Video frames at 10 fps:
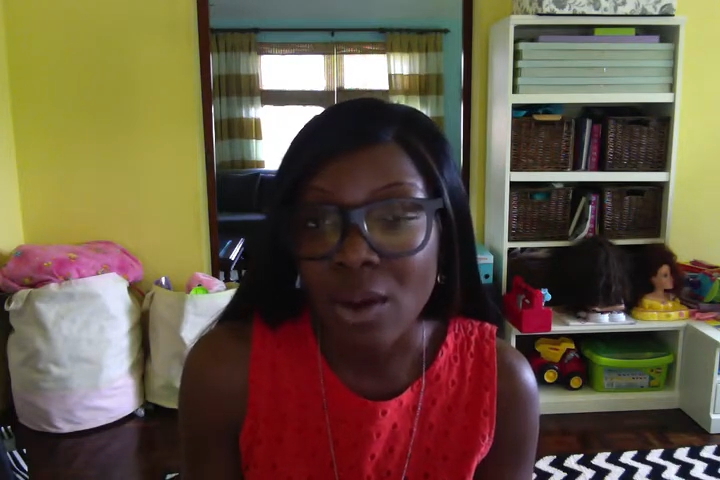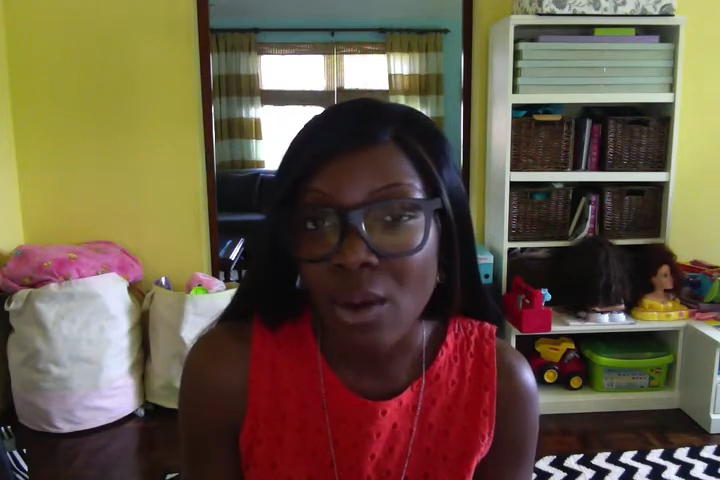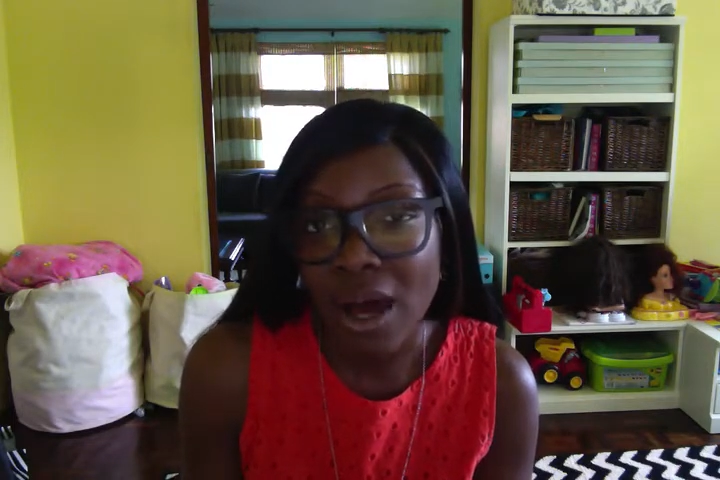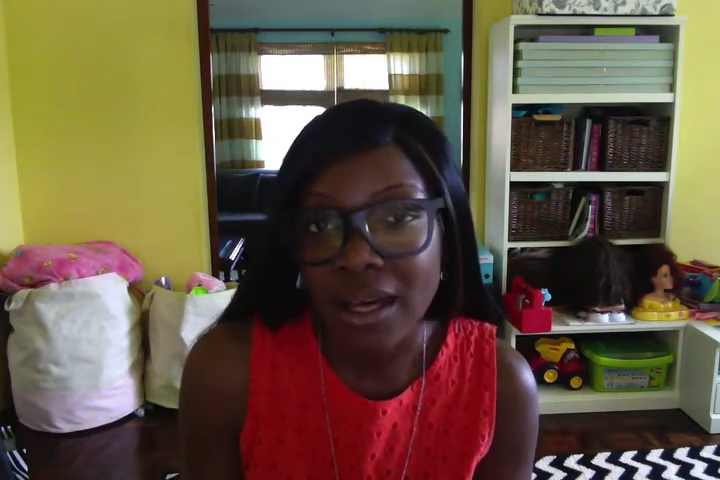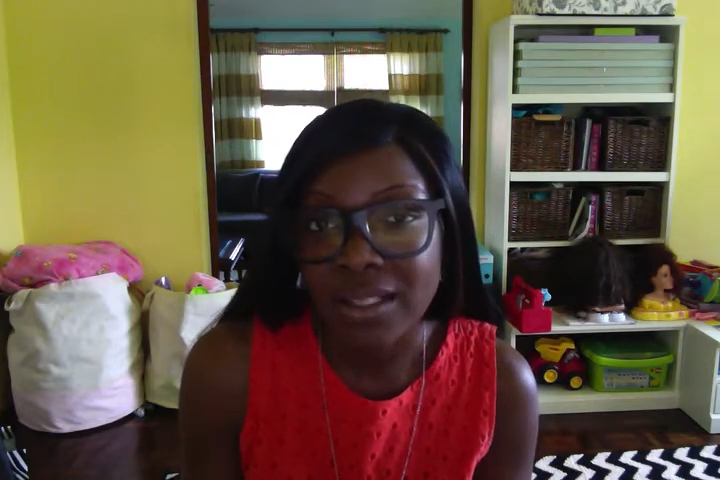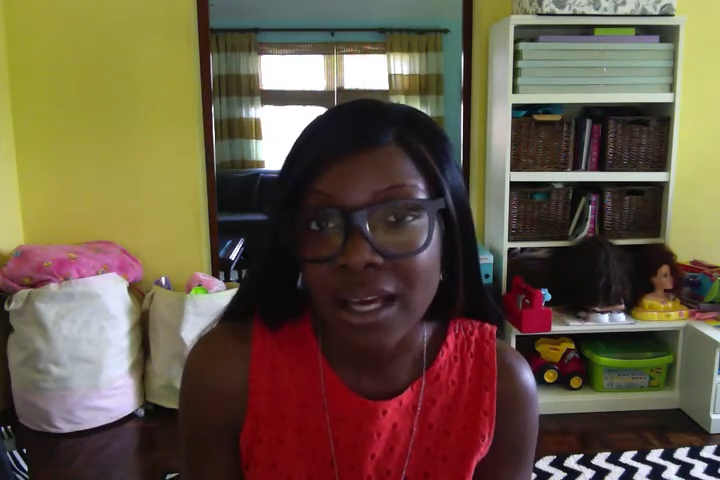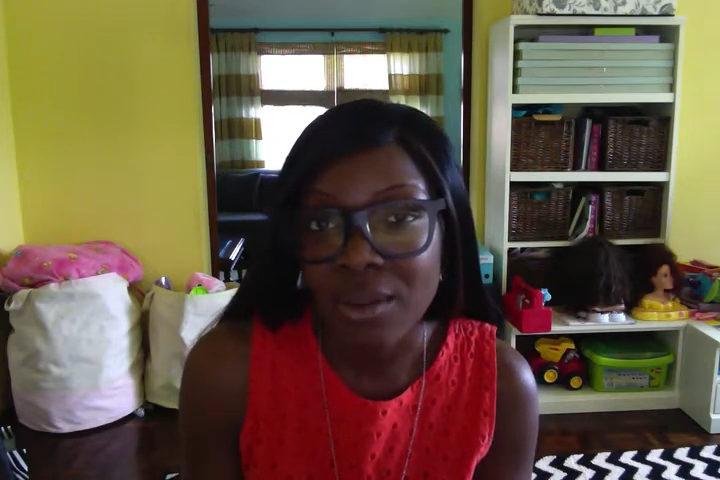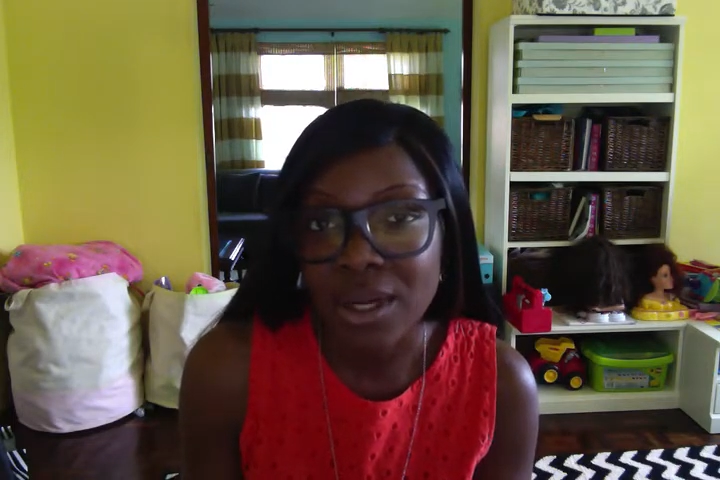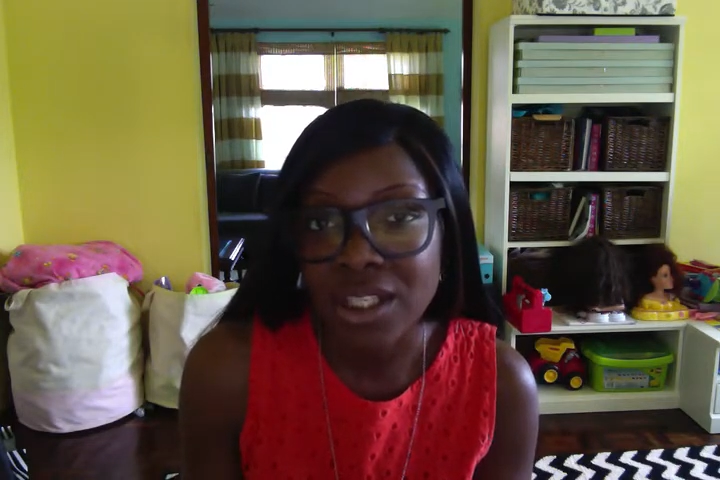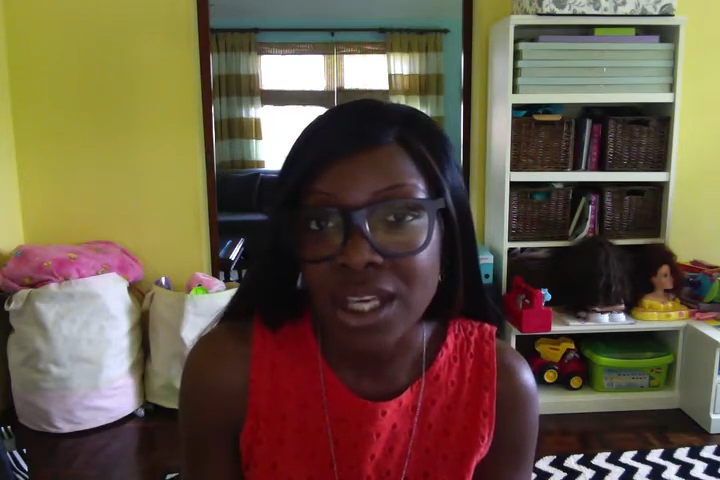whole hog
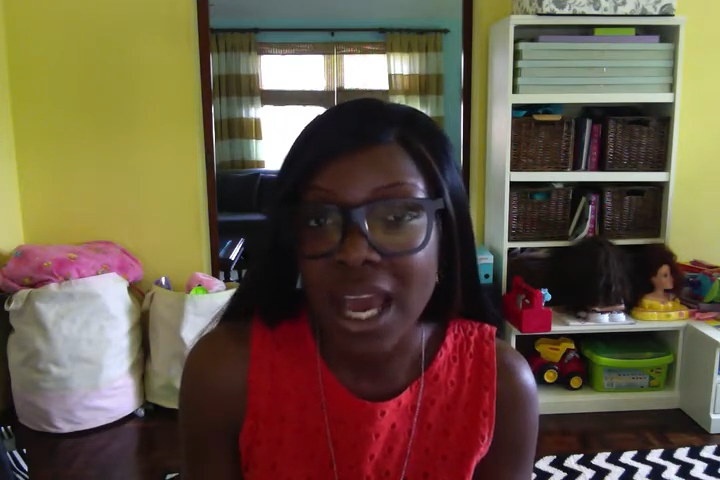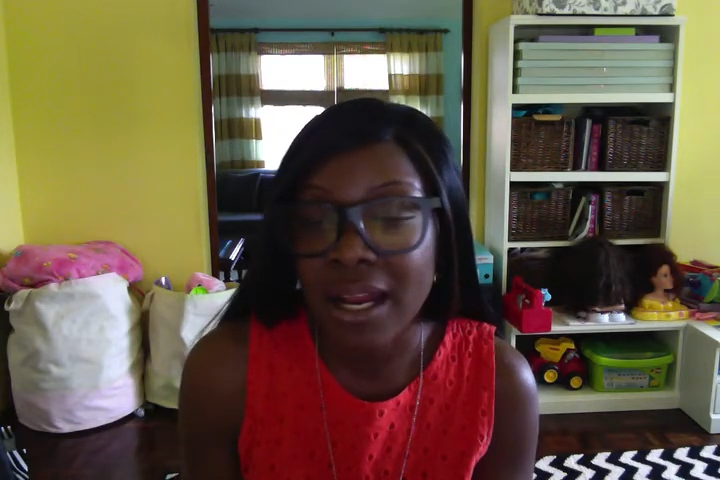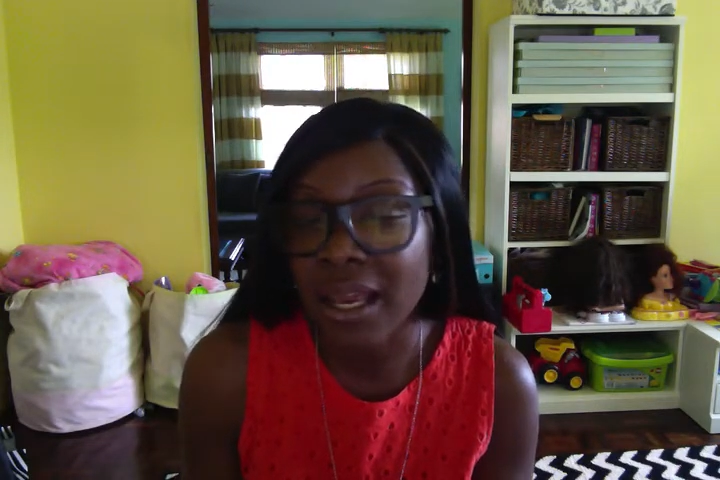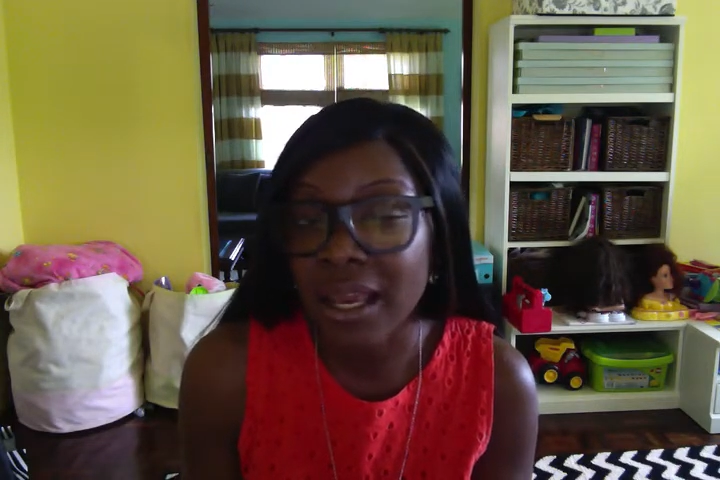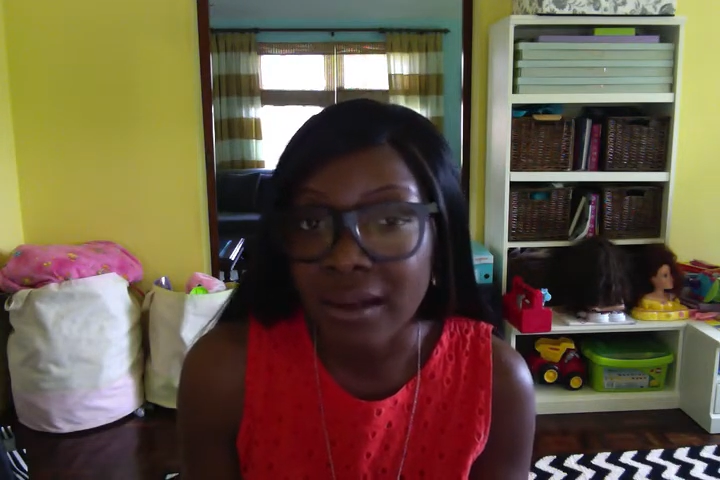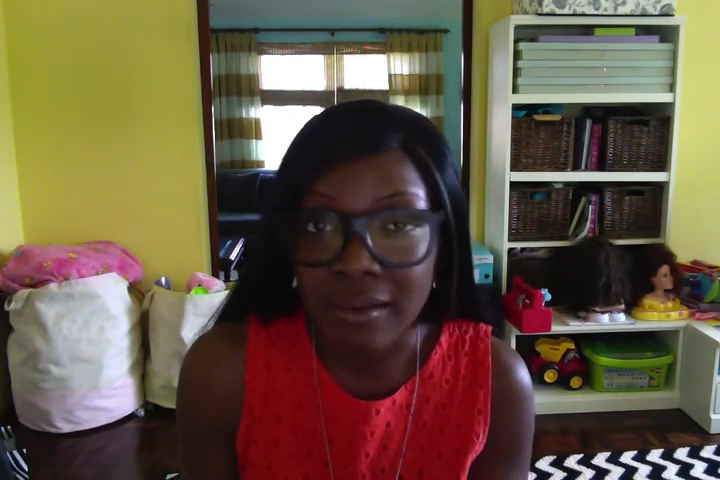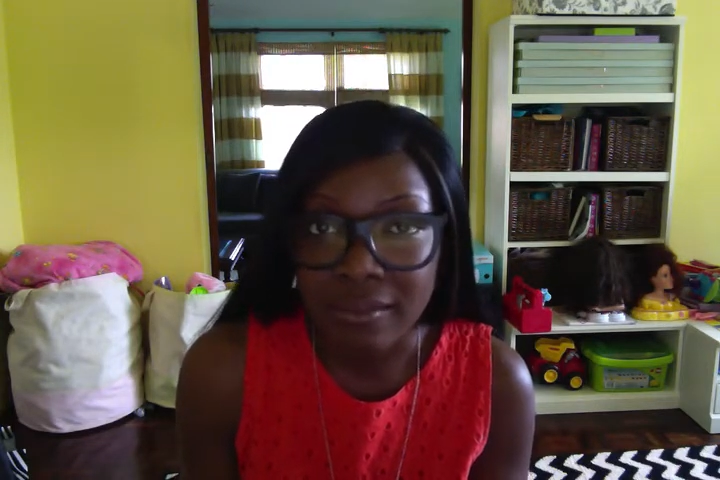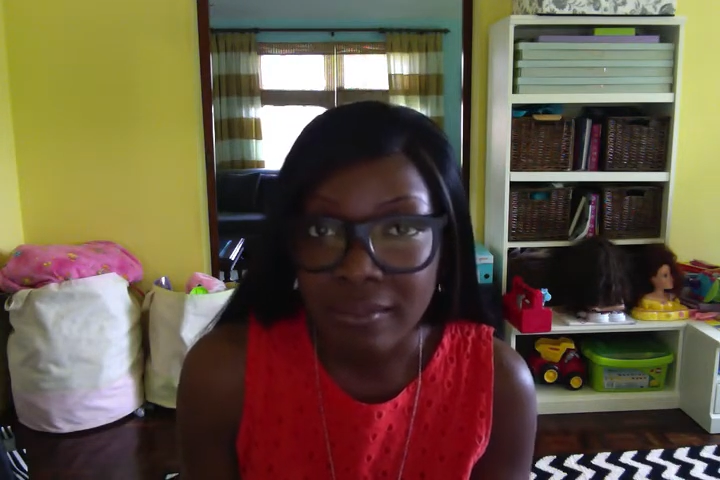sandwich and I ate it.